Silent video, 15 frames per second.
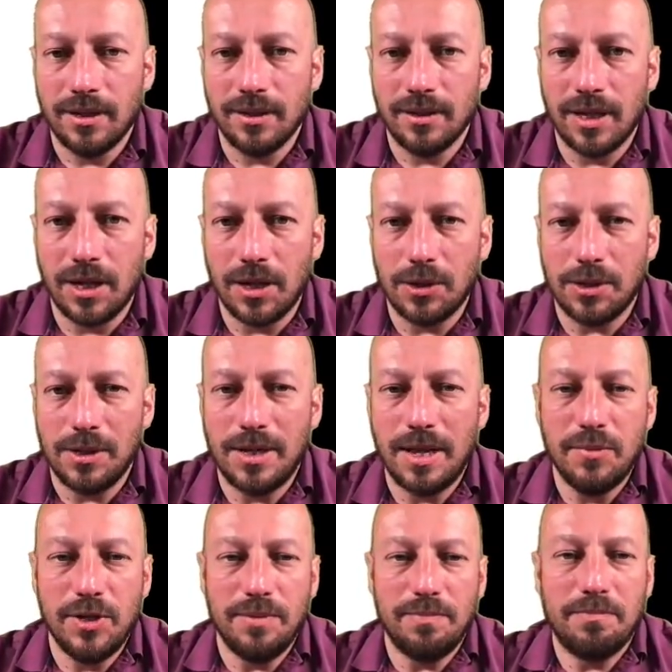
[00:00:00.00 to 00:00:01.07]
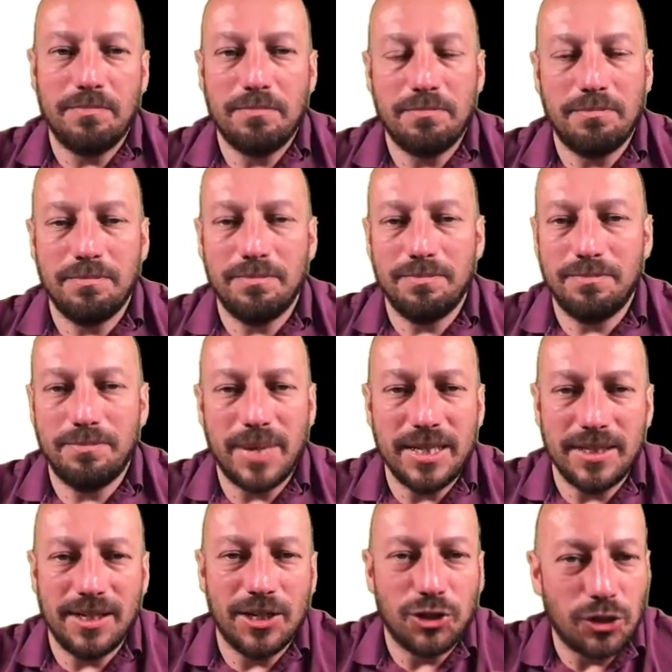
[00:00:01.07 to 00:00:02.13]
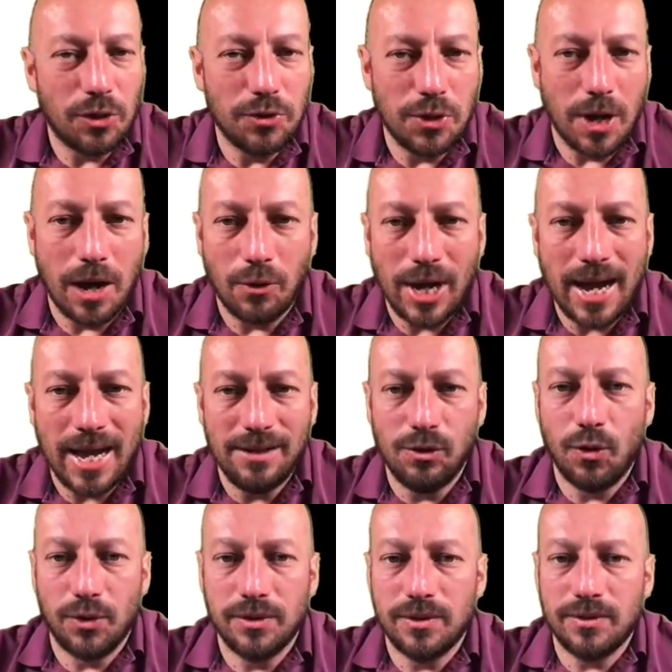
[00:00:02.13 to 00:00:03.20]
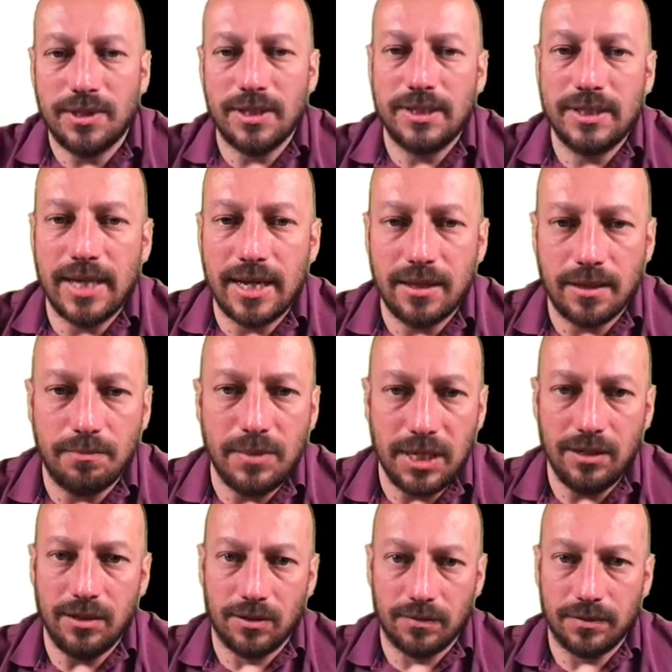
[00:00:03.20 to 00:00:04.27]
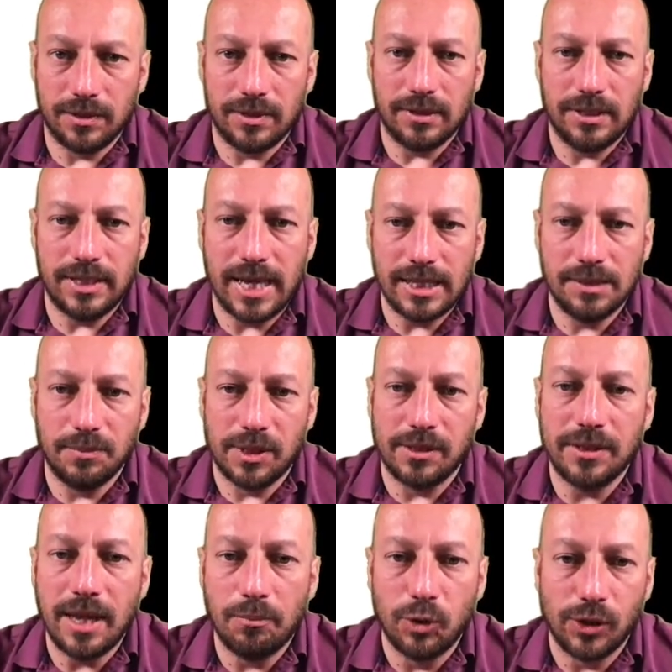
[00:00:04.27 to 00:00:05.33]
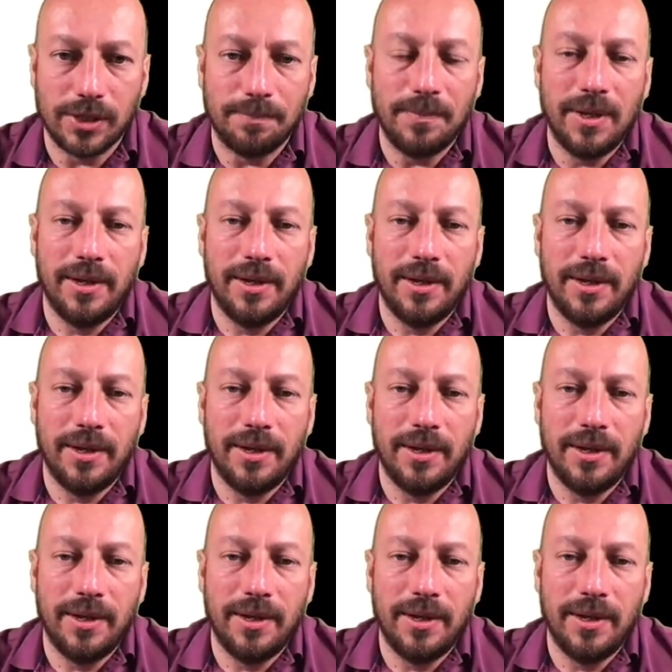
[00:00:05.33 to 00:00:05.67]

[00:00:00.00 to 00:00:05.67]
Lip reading: Now, let me basically show you how I learned to understand the meaning of a decimal numeral.